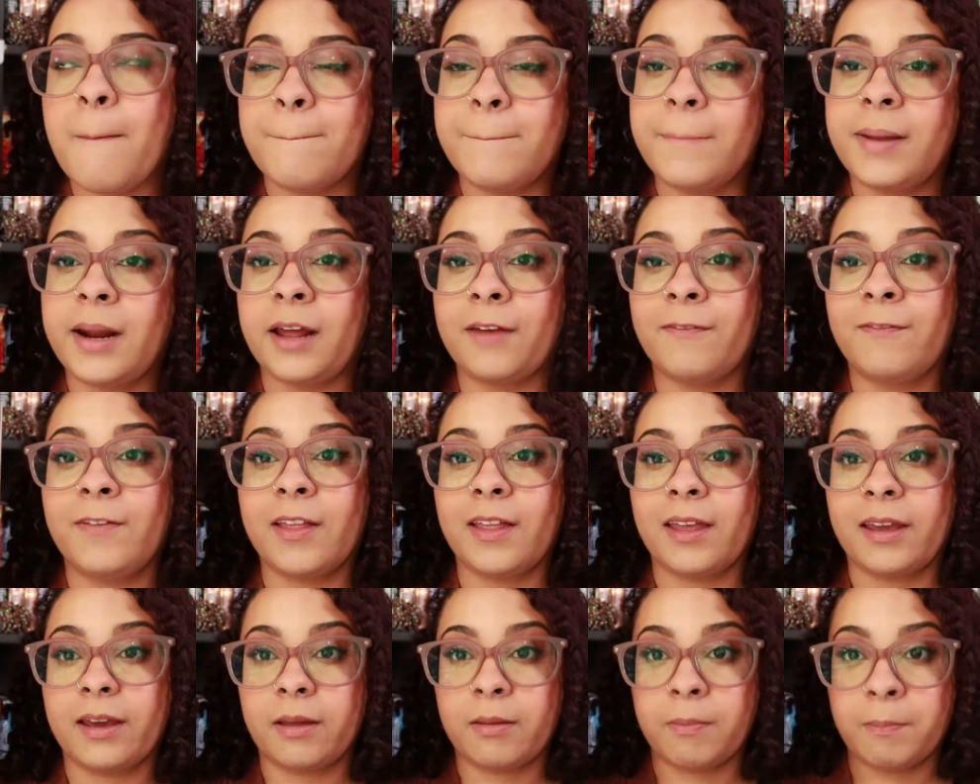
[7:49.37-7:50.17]
but I
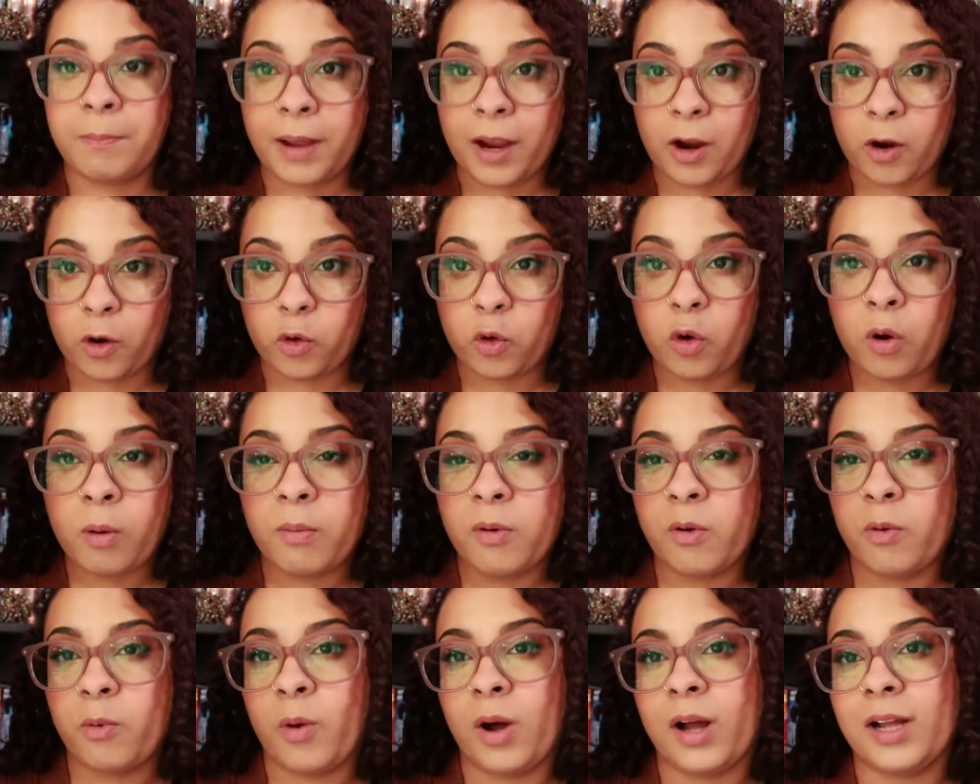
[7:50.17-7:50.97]
feel like
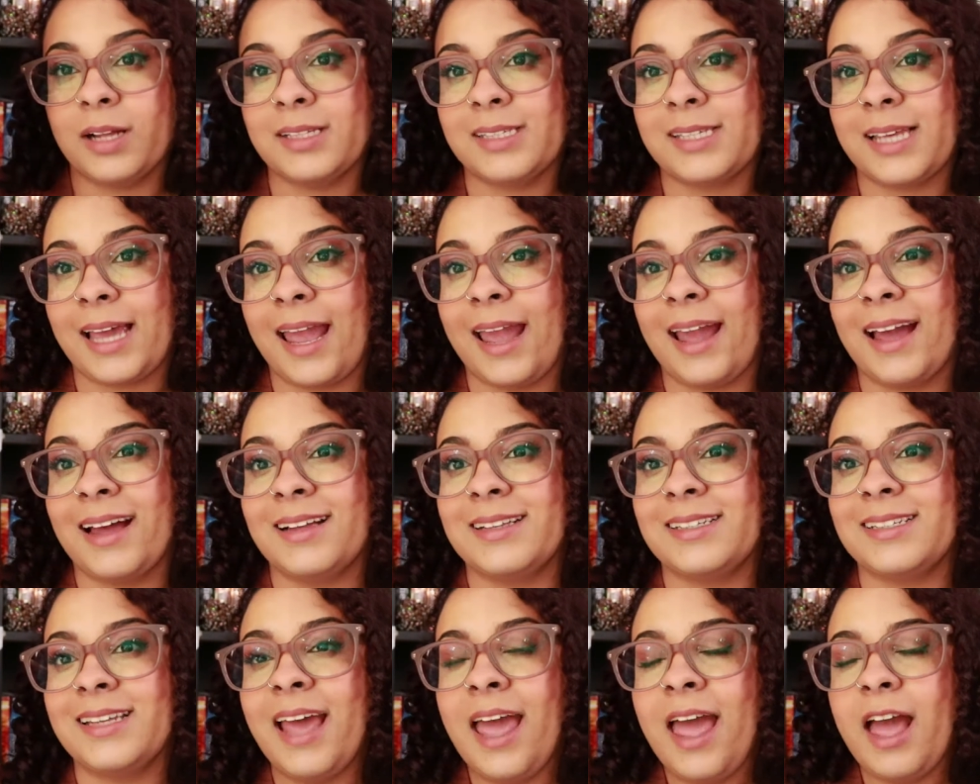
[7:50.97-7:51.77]
paranormal ones
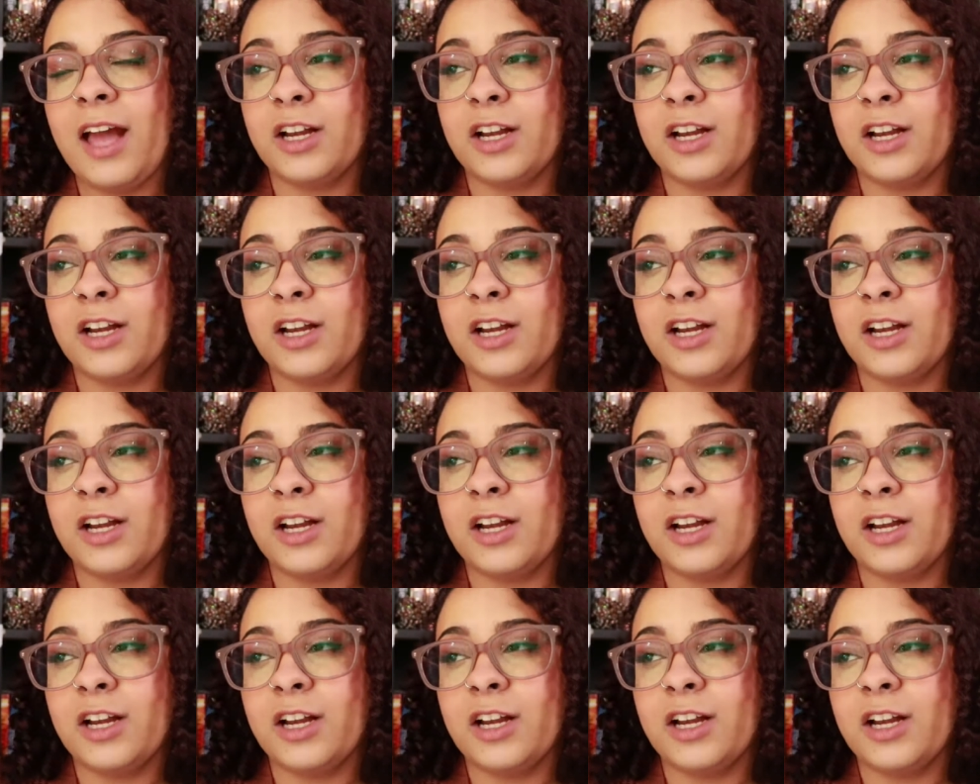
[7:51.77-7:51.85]
and